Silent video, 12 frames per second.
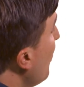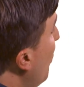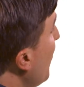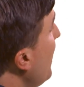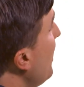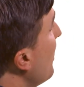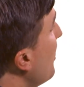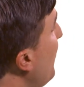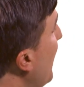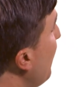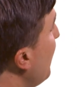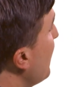One of the other
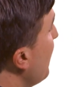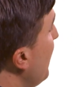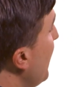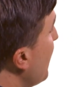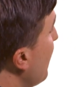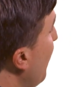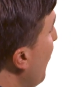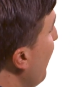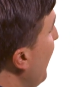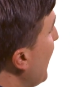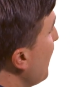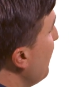benefits of this form
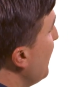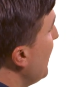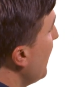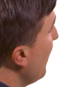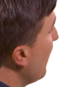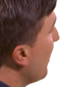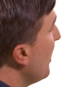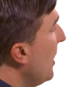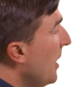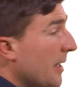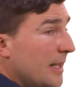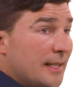factor in particular
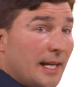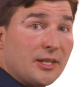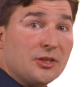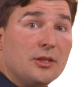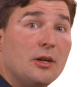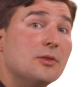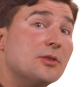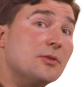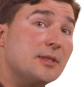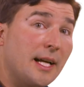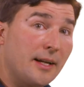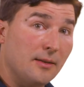is actually also
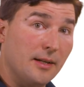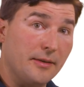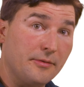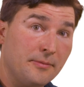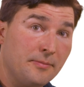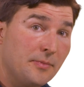cycle life